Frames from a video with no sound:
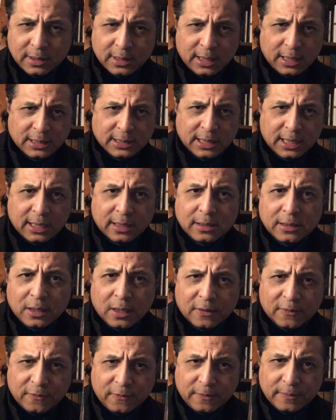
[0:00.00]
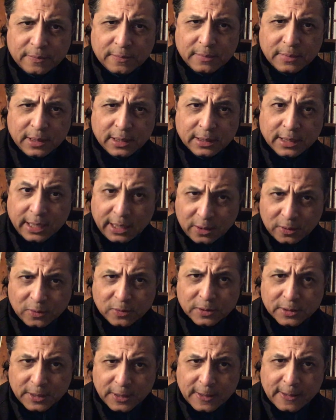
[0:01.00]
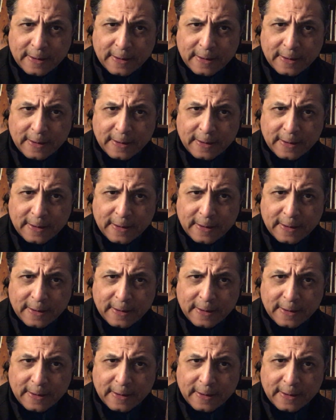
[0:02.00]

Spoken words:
and set on and killed.